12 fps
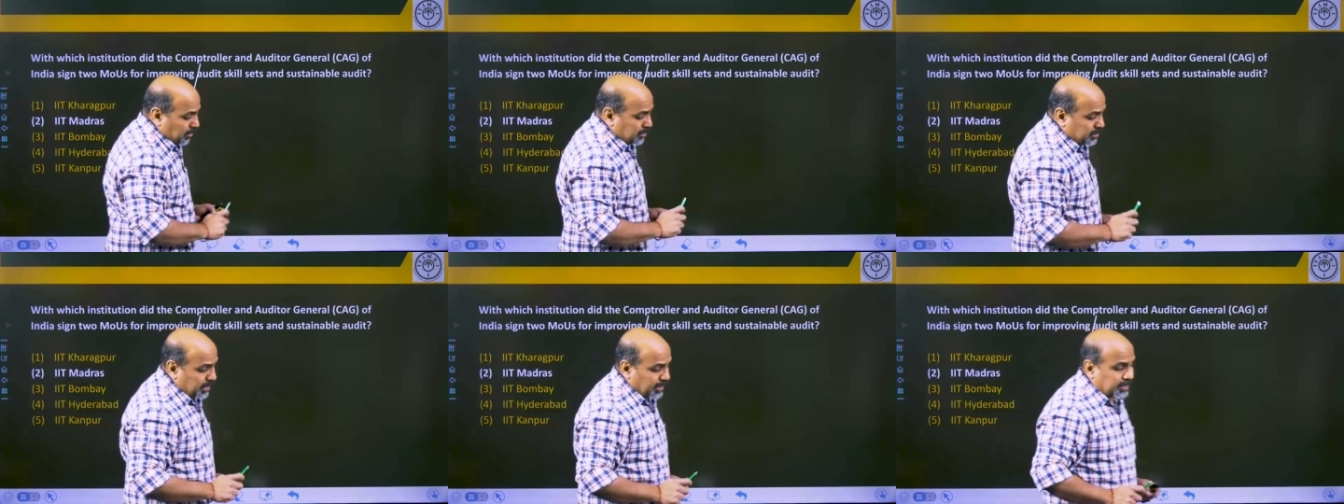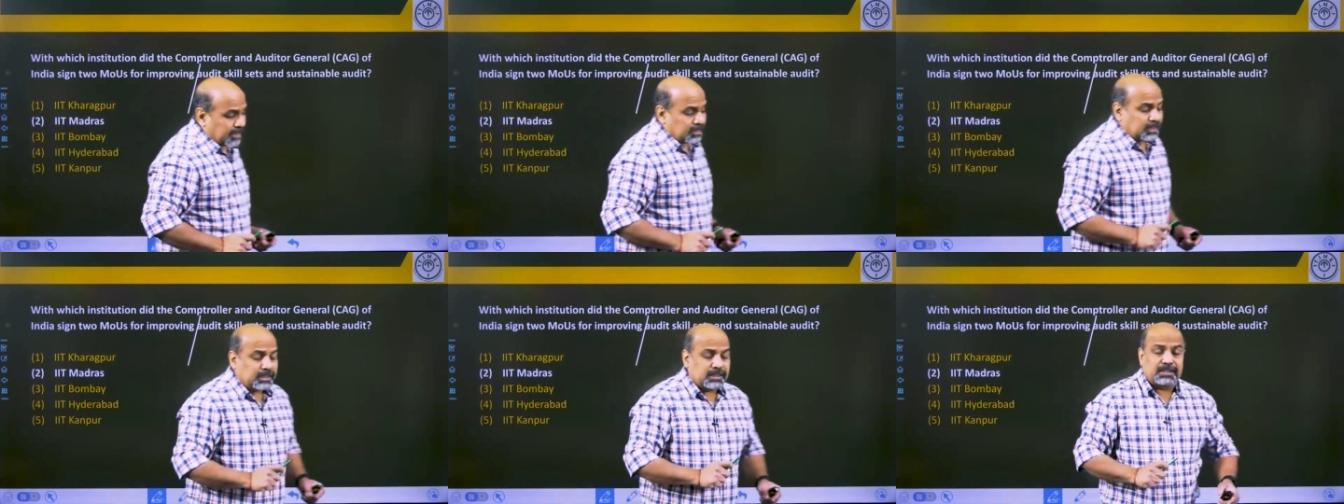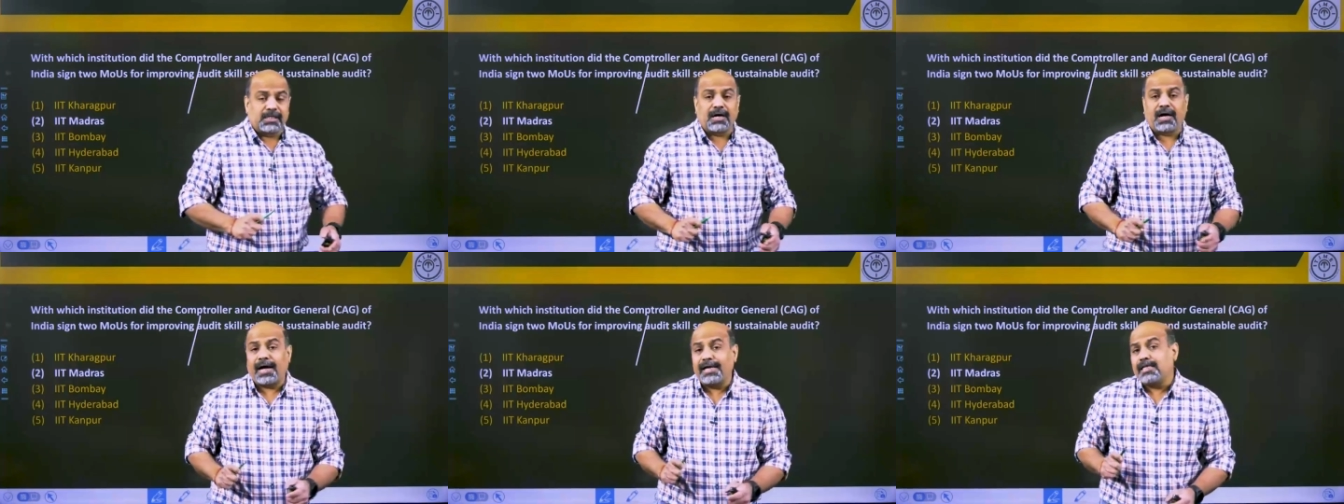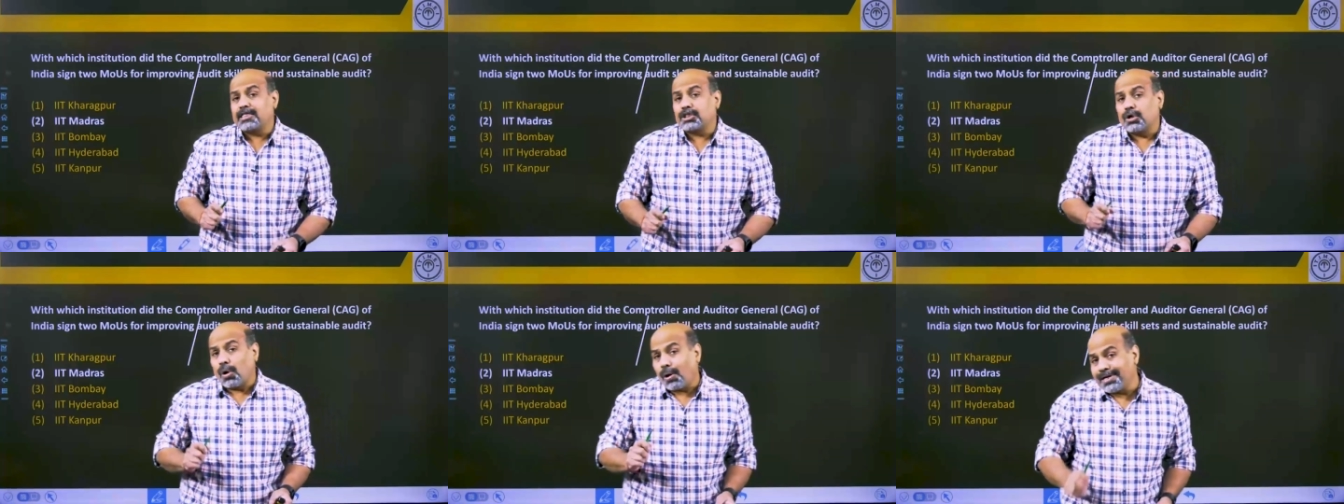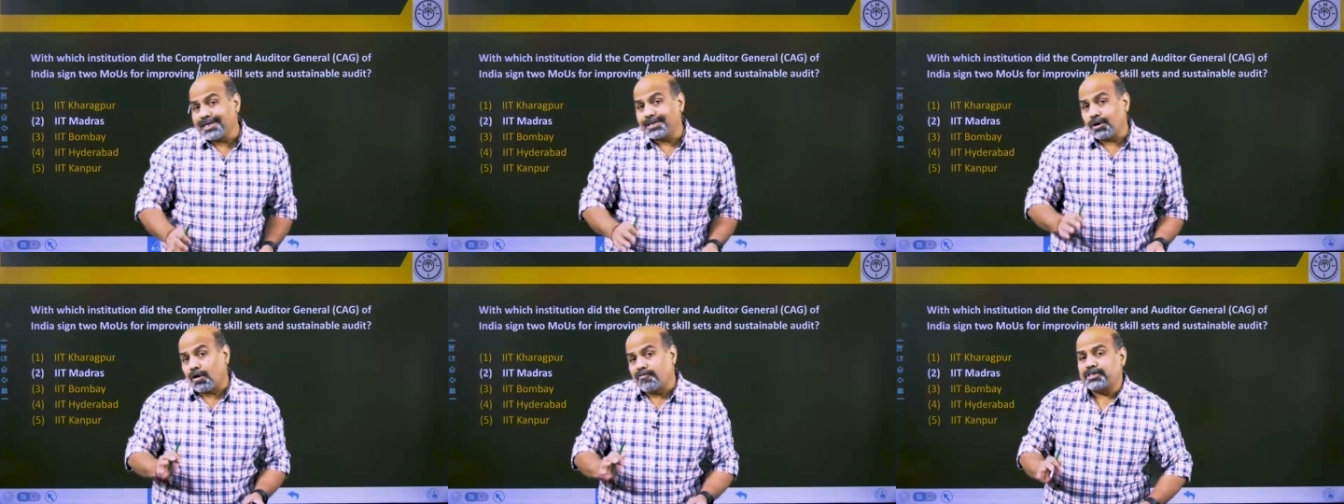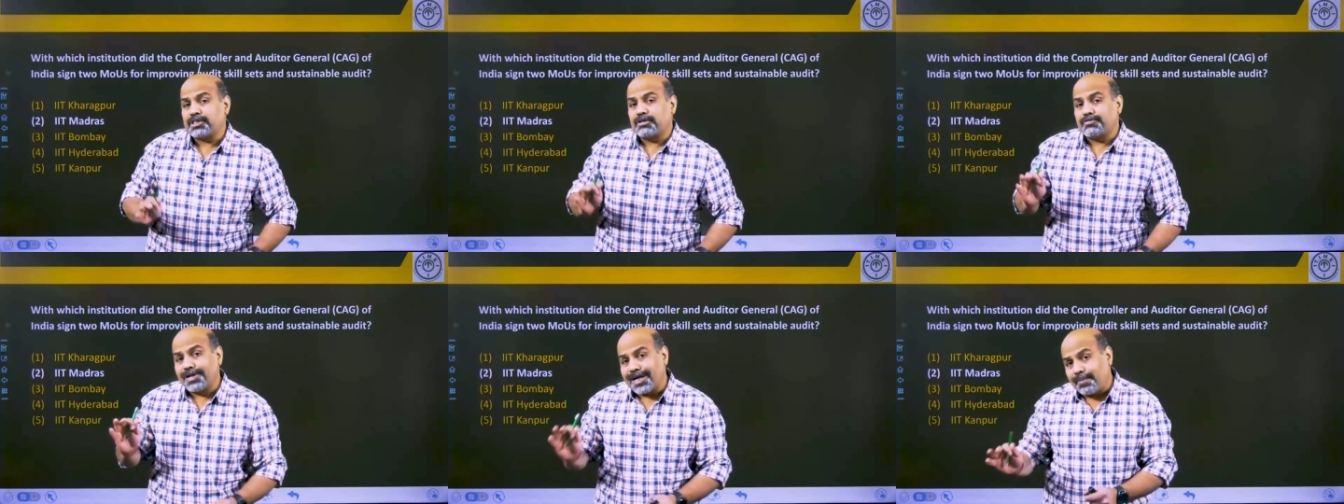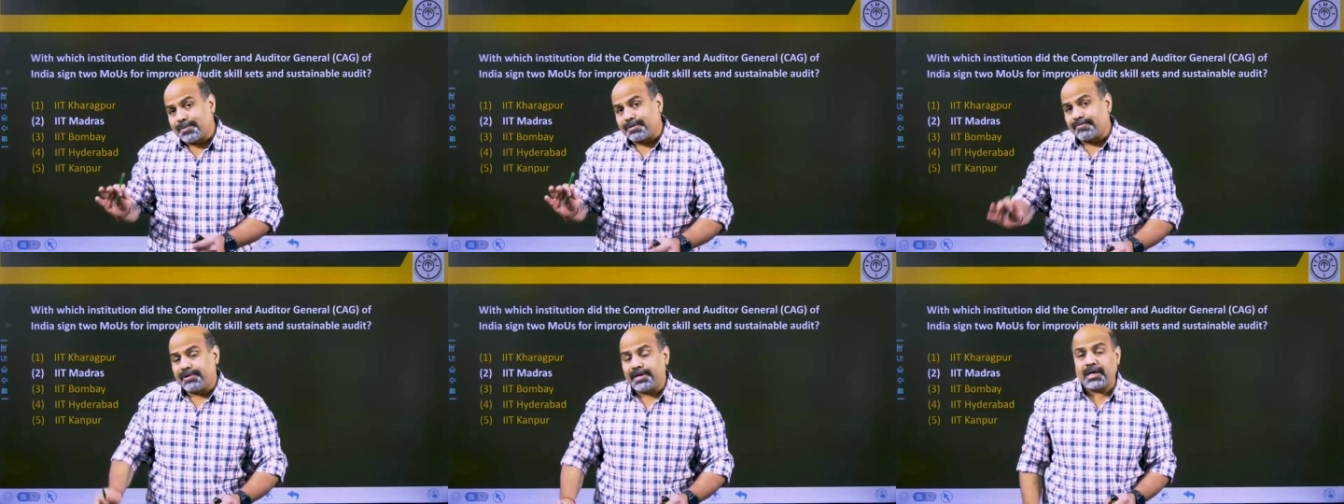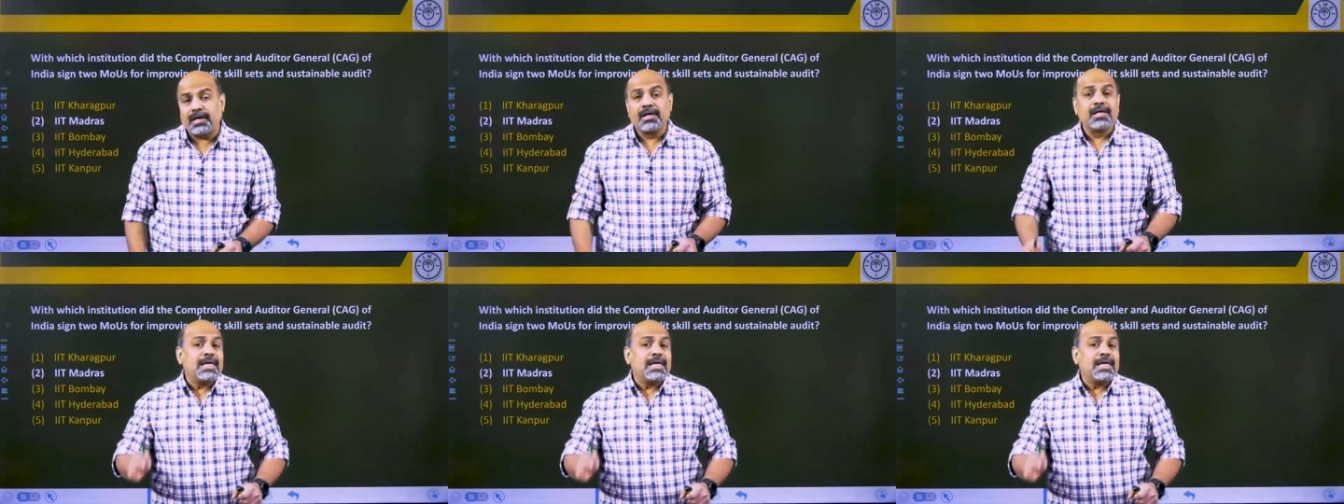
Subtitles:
CAG is the highest audit officer of the Government of India.